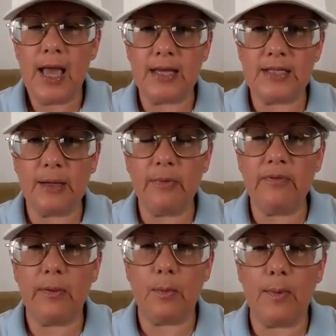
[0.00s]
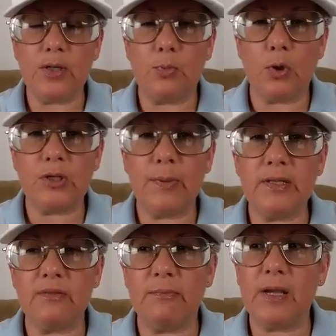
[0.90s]
and some of them are much more
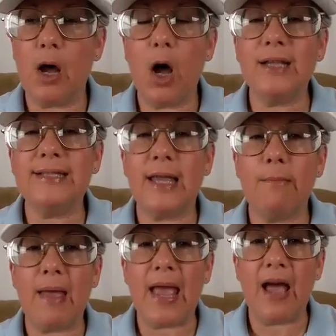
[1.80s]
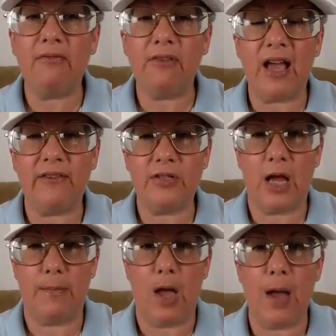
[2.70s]
expensive because they may have
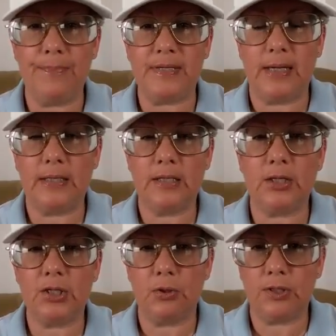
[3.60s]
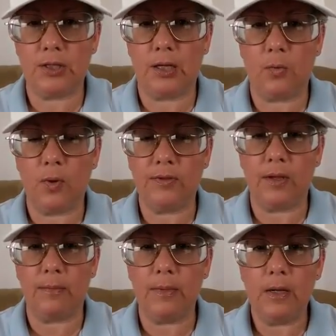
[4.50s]
lifetime updates associated with
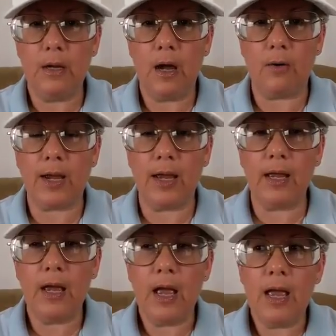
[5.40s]
them, okay?